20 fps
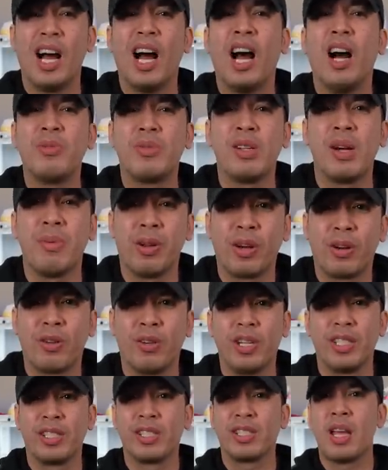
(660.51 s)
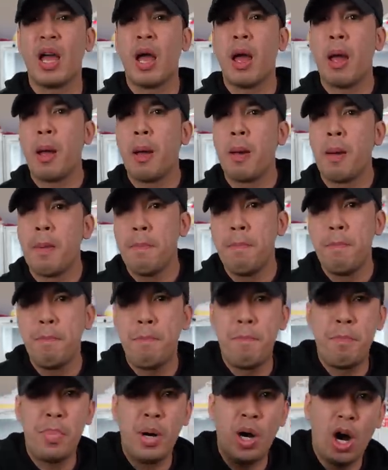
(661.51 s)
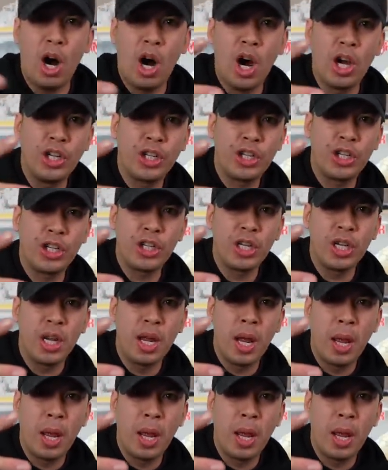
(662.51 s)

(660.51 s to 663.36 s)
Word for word: I'm Jumpman Chris. Peace.